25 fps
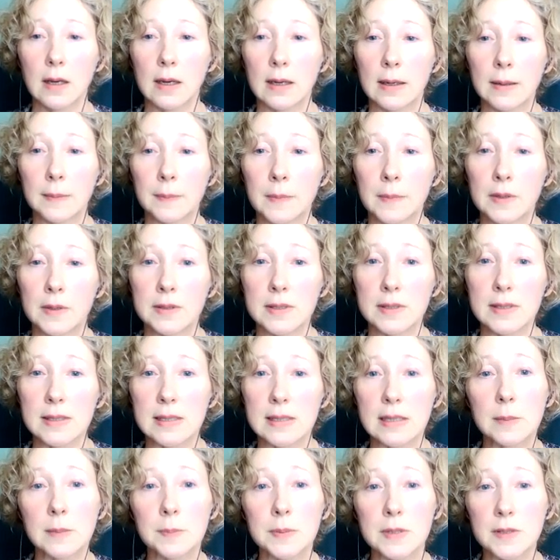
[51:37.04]
Um, their
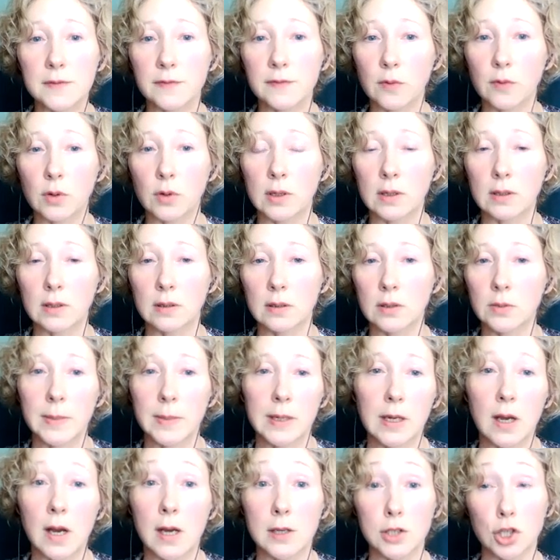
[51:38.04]
SNPs for oh
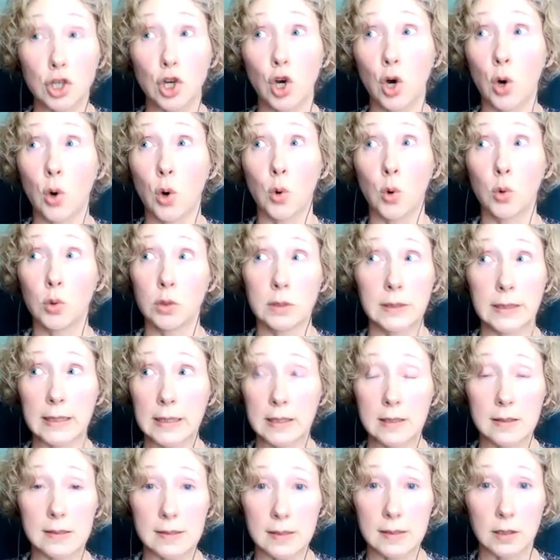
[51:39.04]
my gosh,
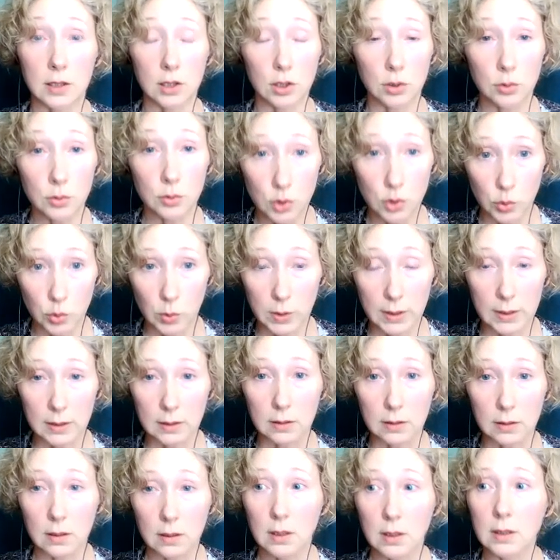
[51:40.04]
choline is a huge one.
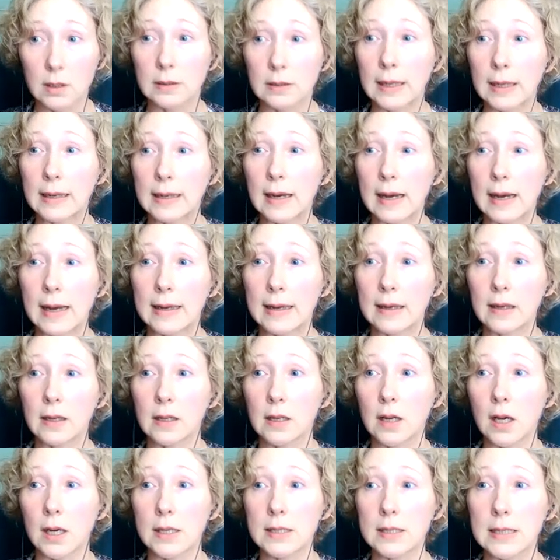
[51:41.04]
Like I
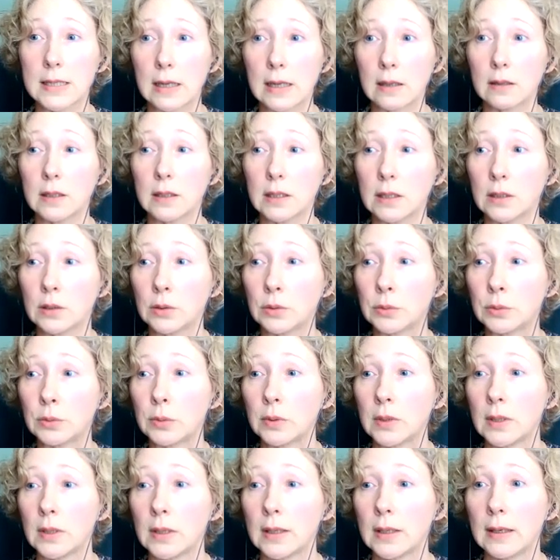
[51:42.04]
cannot tell
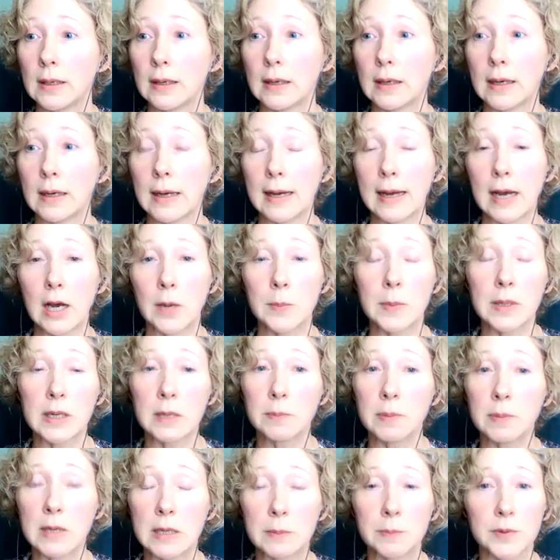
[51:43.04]
you uh, how
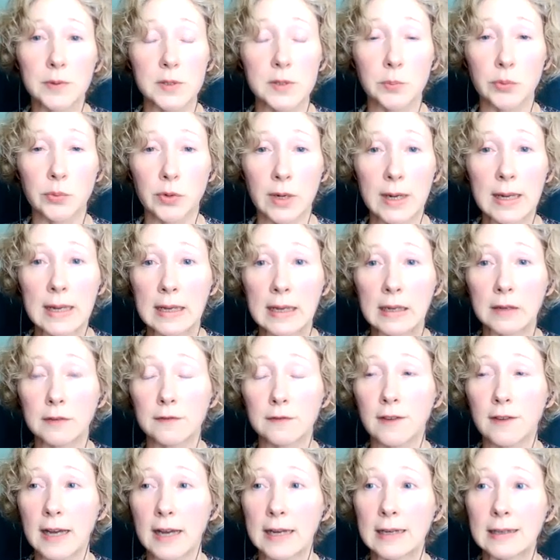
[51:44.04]
many people's brain
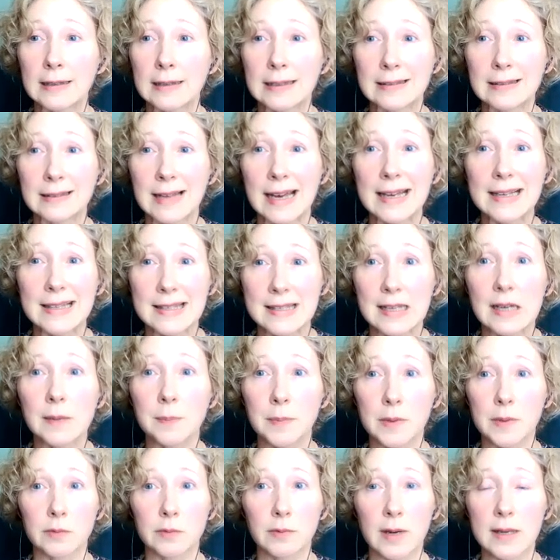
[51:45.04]
finally lights
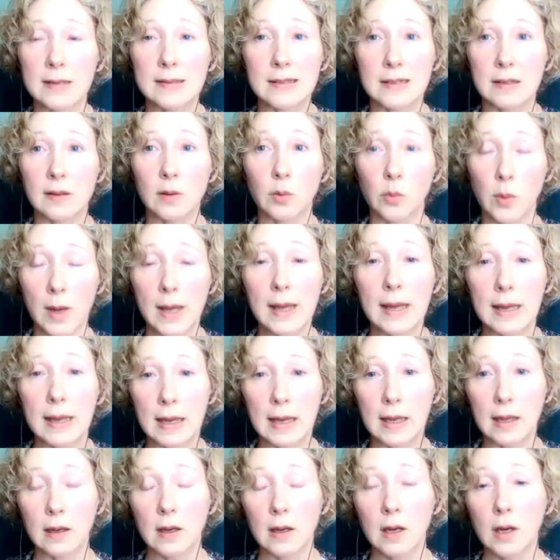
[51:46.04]
up the rest of the
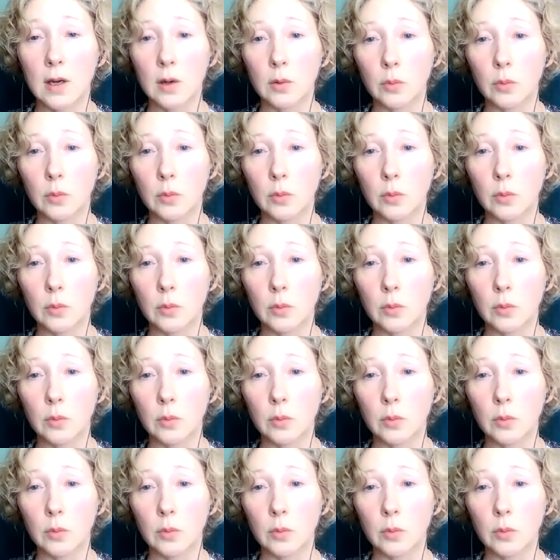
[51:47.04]
way